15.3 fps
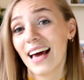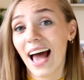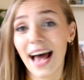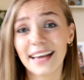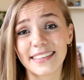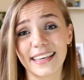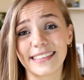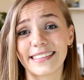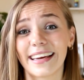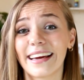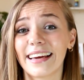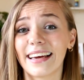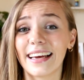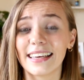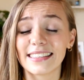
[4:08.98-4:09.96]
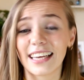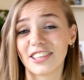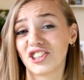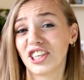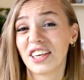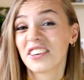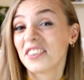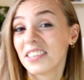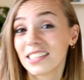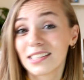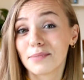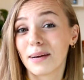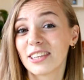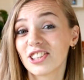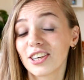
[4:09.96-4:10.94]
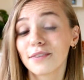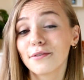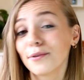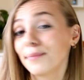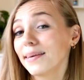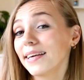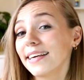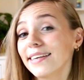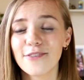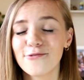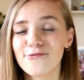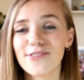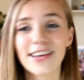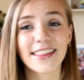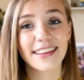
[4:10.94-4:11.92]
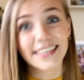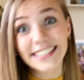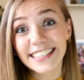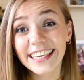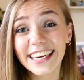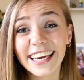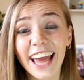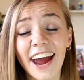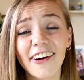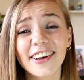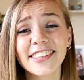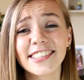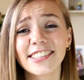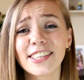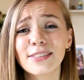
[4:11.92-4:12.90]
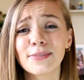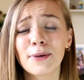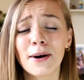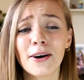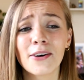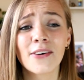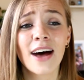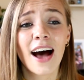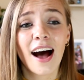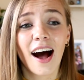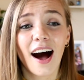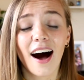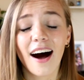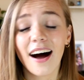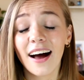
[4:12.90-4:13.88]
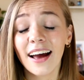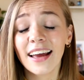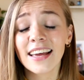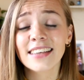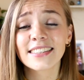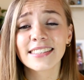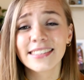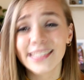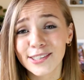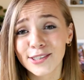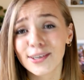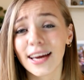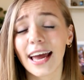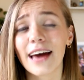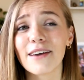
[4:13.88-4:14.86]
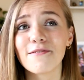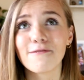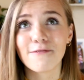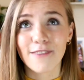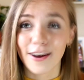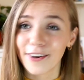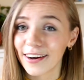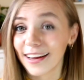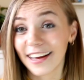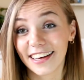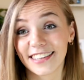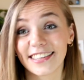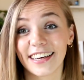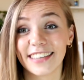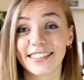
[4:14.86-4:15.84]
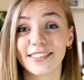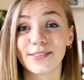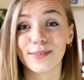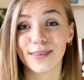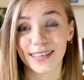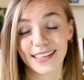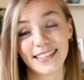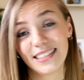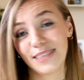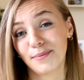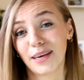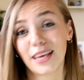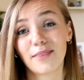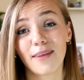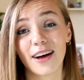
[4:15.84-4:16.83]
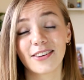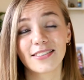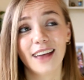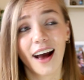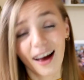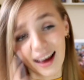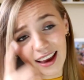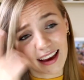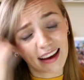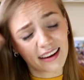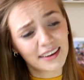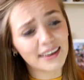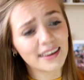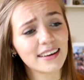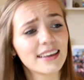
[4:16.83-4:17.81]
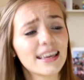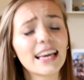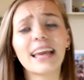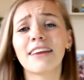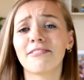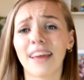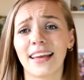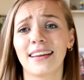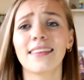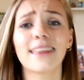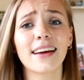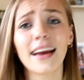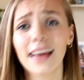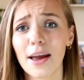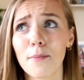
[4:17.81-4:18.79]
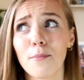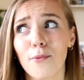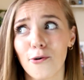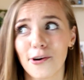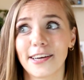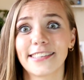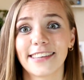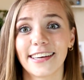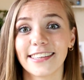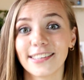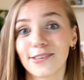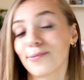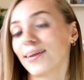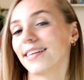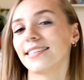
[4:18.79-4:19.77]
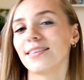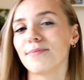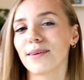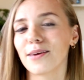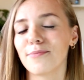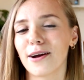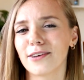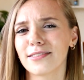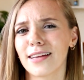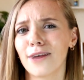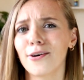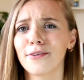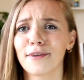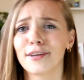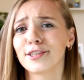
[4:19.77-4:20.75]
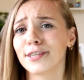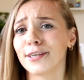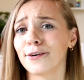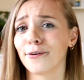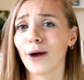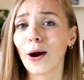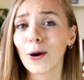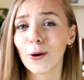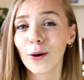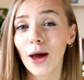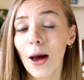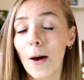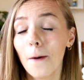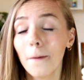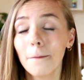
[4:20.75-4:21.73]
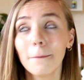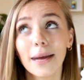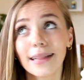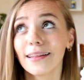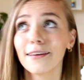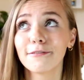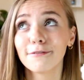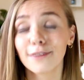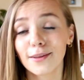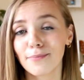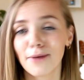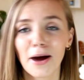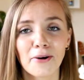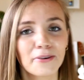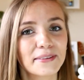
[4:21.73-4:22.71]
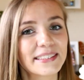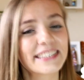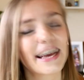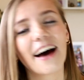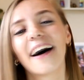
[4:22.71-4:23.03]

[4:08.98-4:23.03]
as I say, it's actually increased the magic for me. With seeing characters as well, I still get very excited when I see Mickey Mouse. If anything, I get more excited when I see Mickey Mouse now. I've actually grown my love for the mouse.